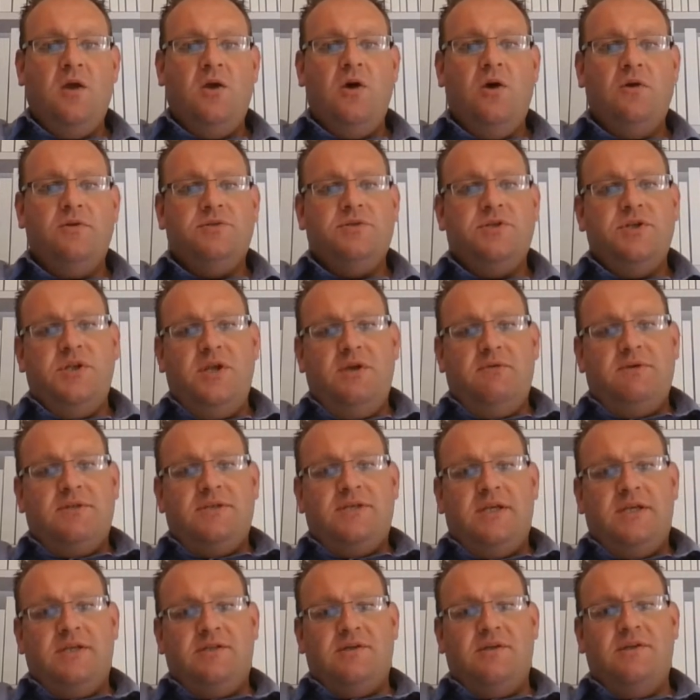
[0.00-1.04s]

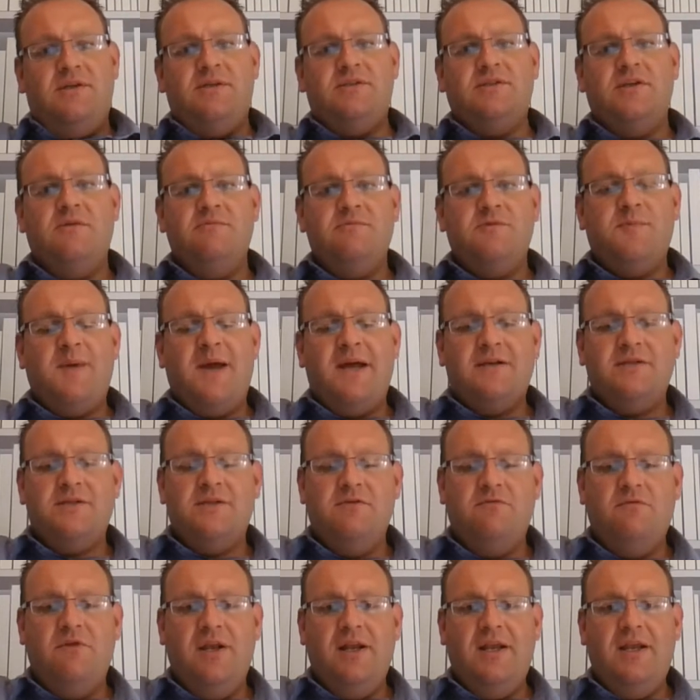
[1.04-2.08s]
Continuity. So this comes back
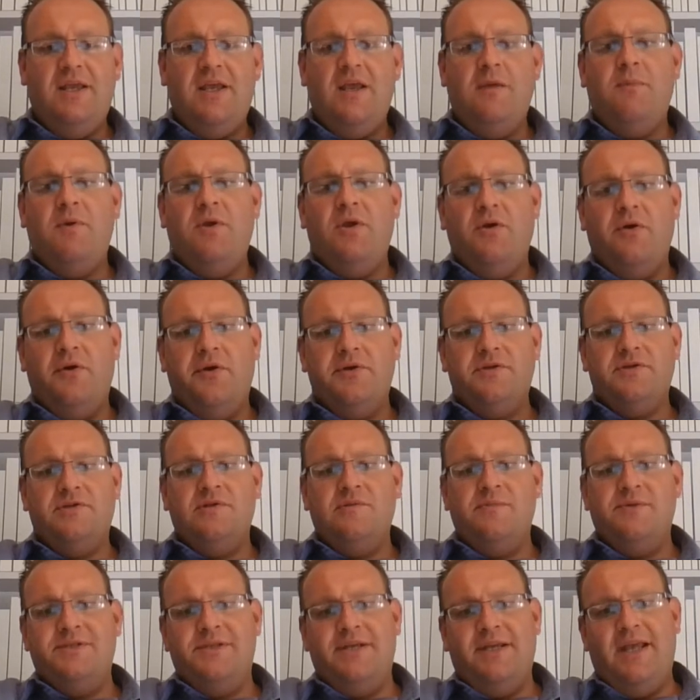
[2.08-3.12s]
to really keeping your
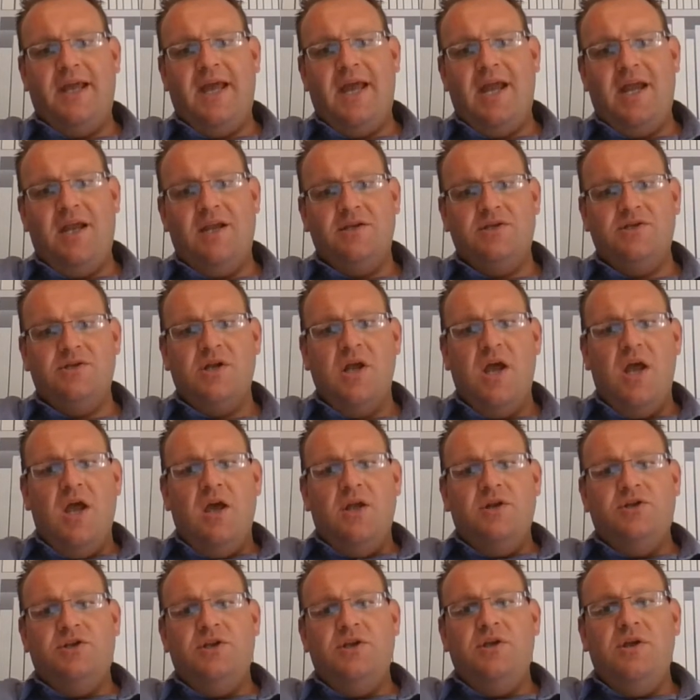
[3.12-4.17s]
customers engaged.
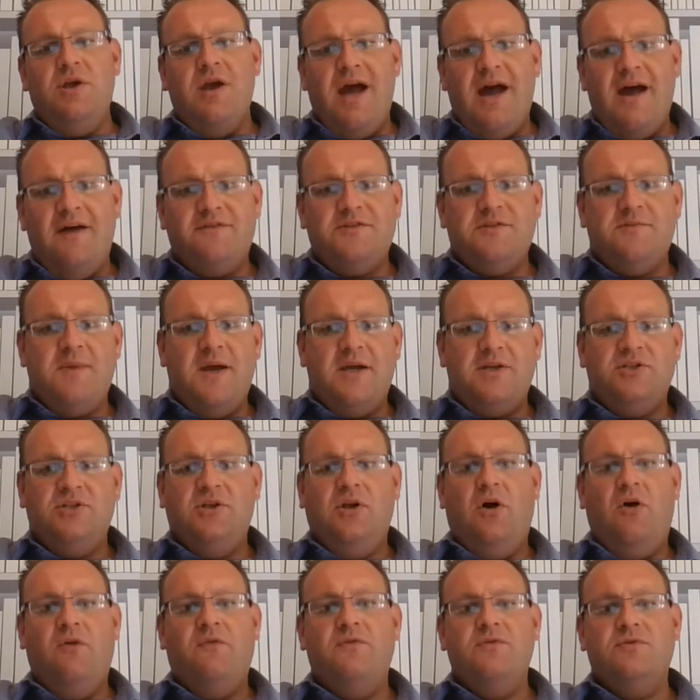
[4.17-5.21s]
Do you have special
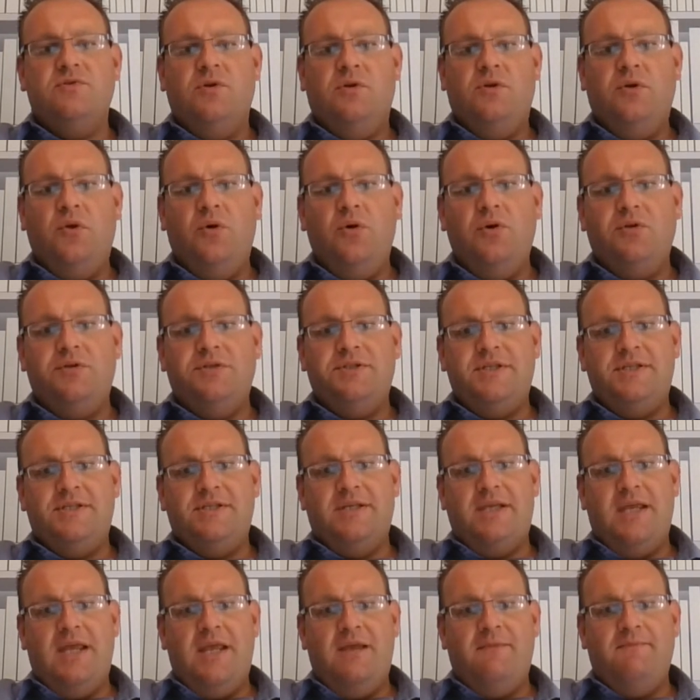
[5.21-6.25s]
offers or loyalty
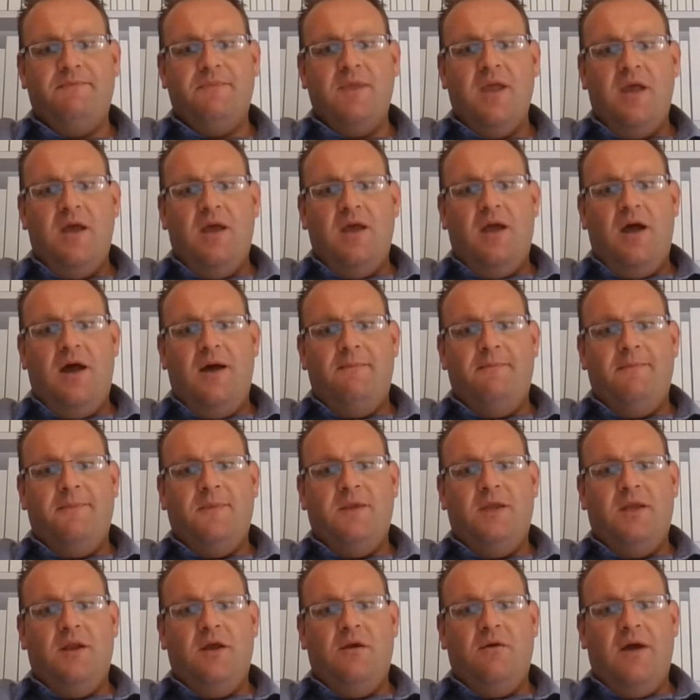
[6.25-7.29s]
scheme?
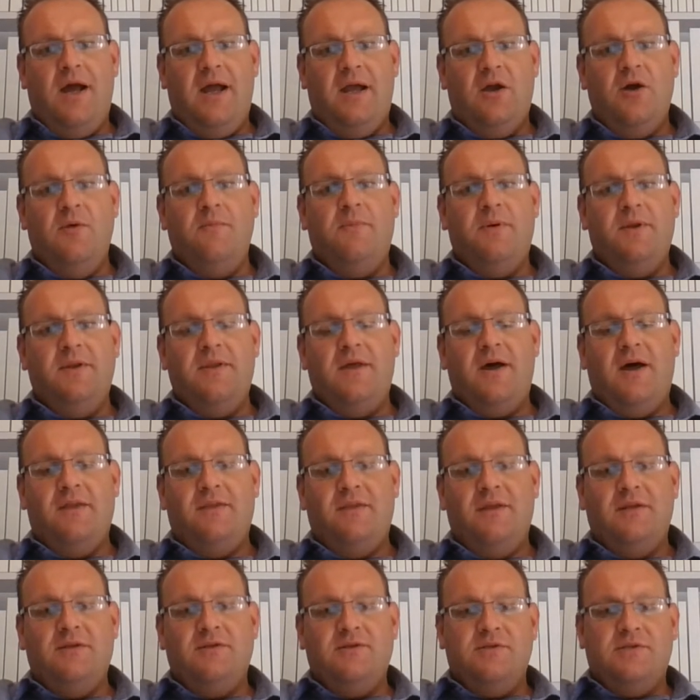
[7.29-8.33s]
A company that I
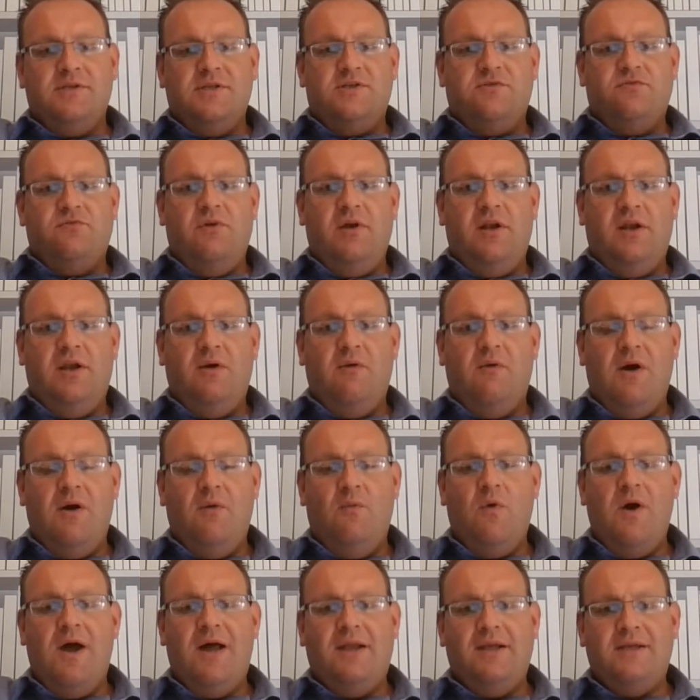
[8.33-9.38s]
think does this really
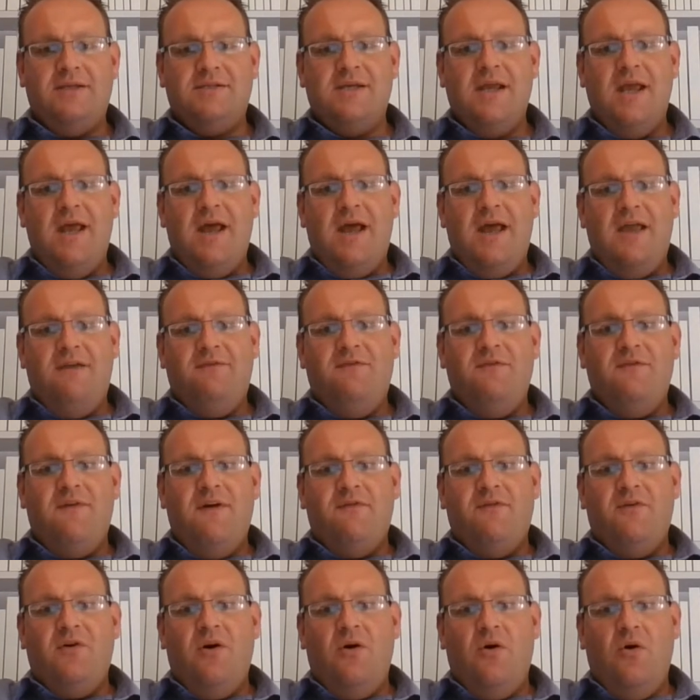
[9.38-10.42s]
quite well is if you've
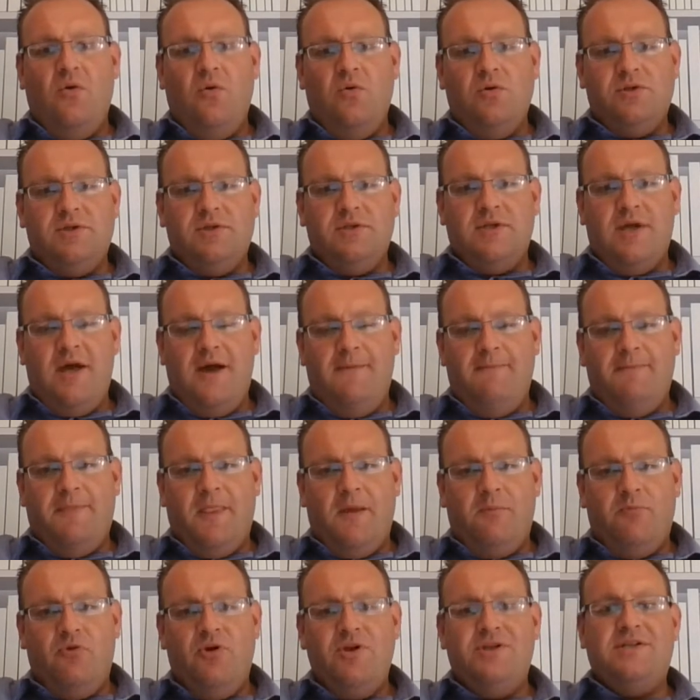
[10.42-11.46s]
ever ordered
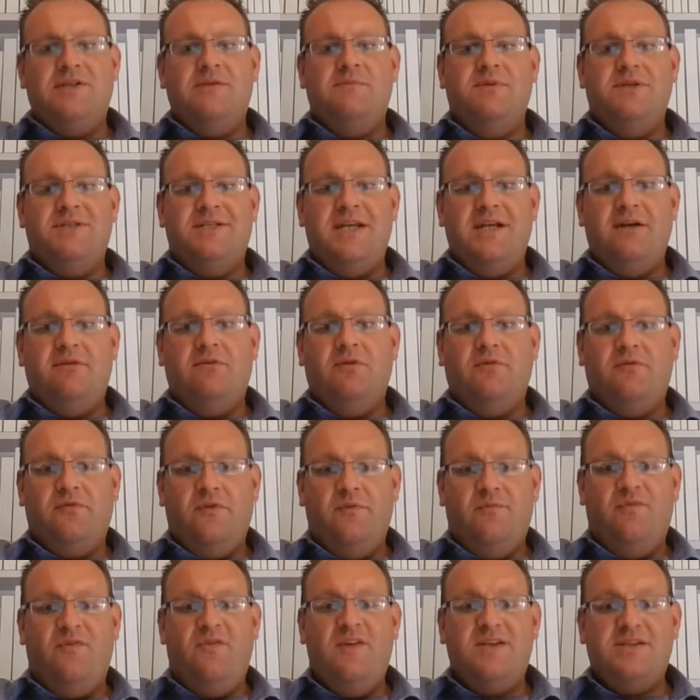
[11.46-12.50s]
printed material
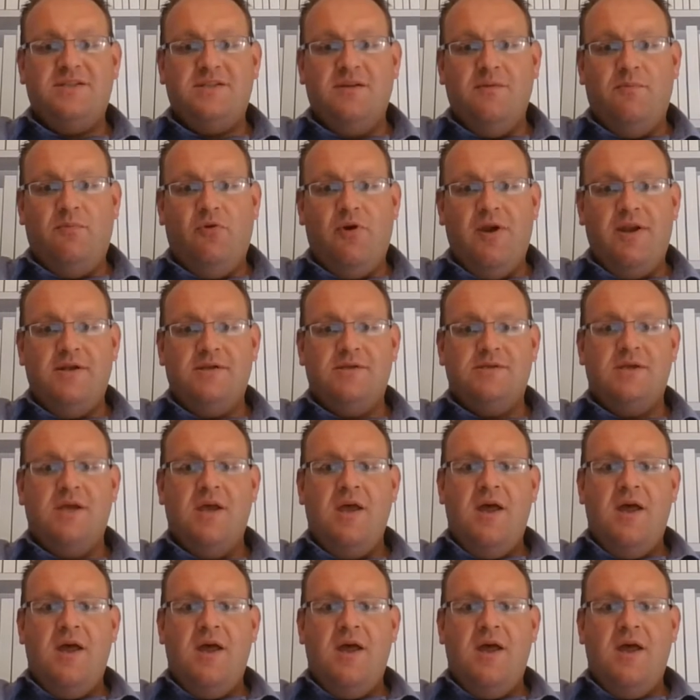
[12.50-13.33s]
from Vistaprint,